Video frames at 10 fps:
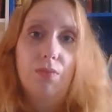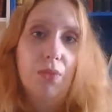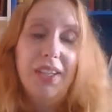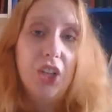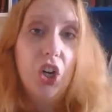
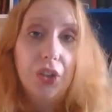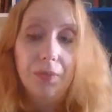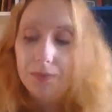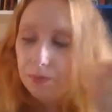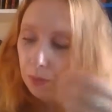read
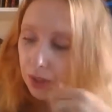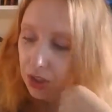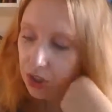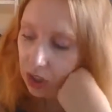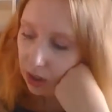on,
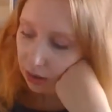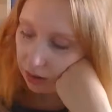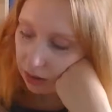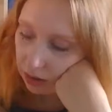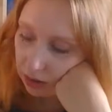which I
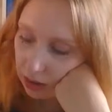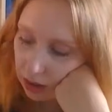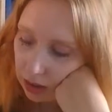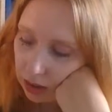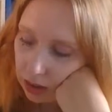think
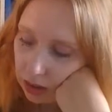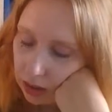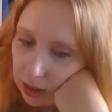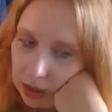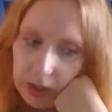
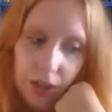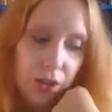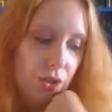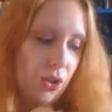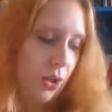
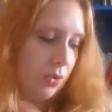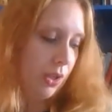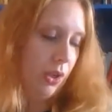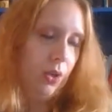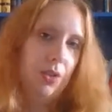shows
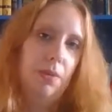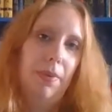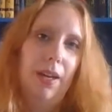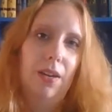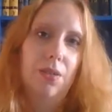a lot
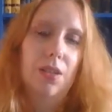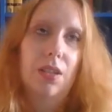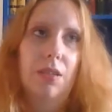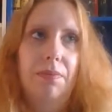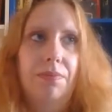about,
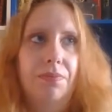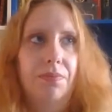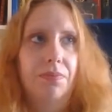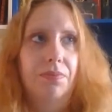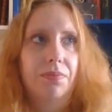
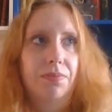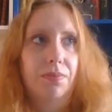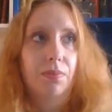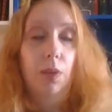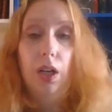
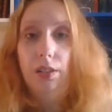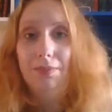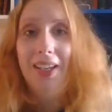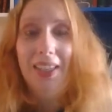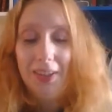well,
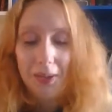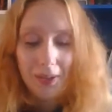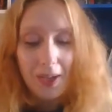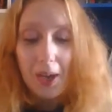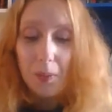look,
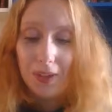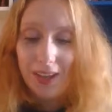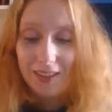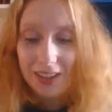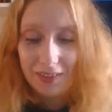what I
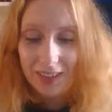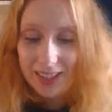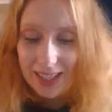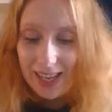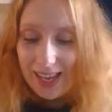think of
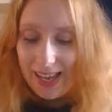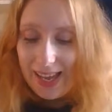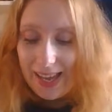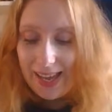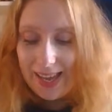it.
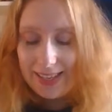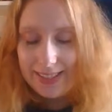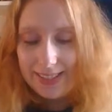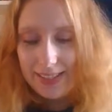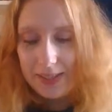
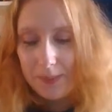And